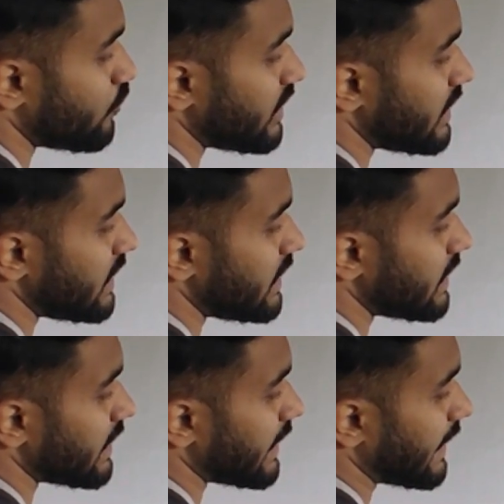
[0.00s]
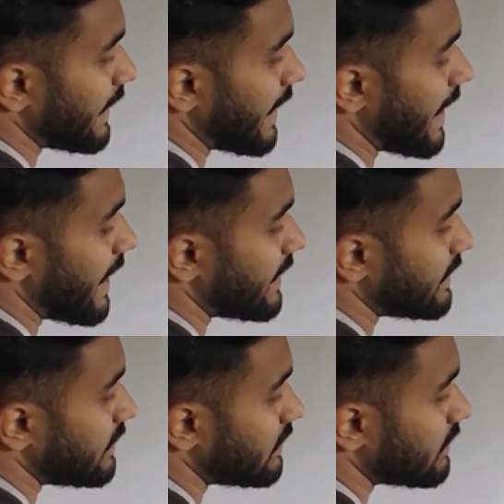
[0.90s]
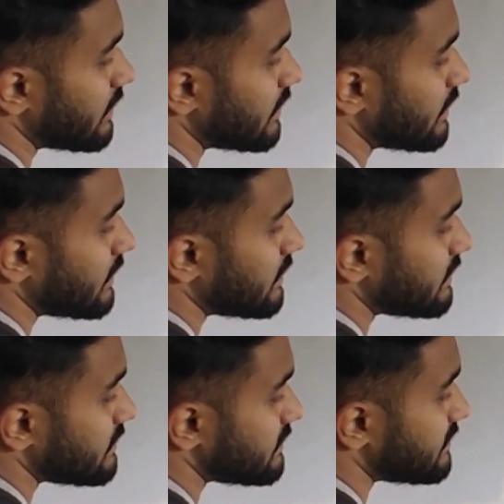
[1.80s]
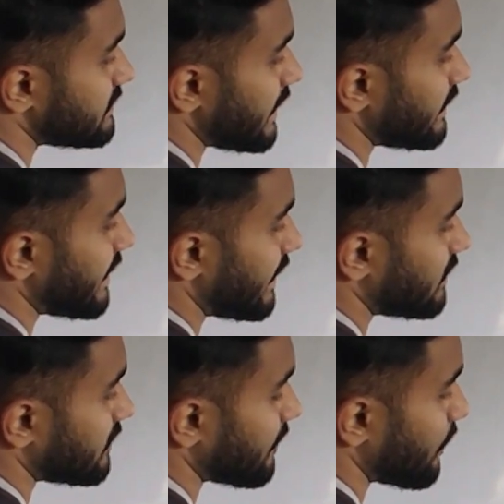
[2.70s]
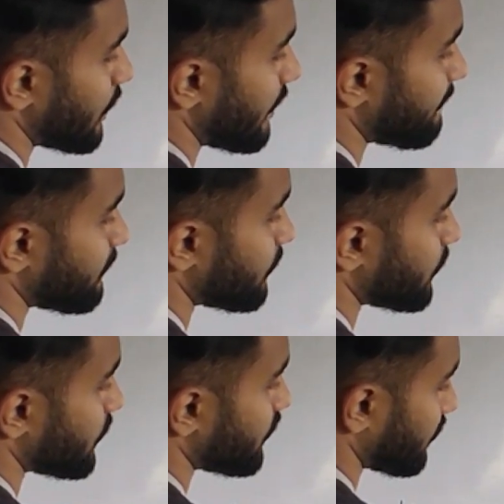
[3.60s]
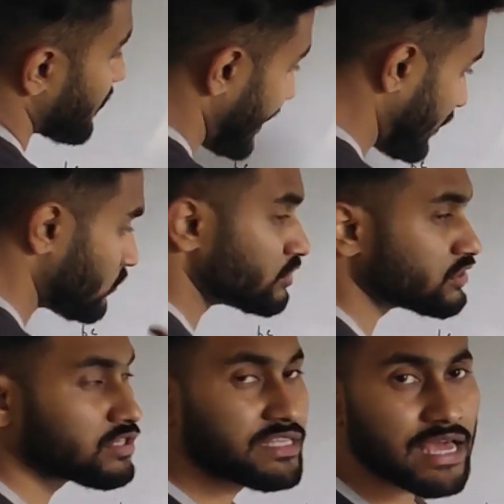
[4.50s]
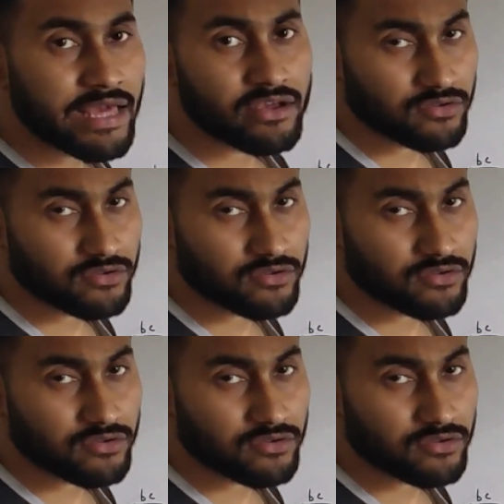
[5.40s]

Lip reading: we can say that it question of diya na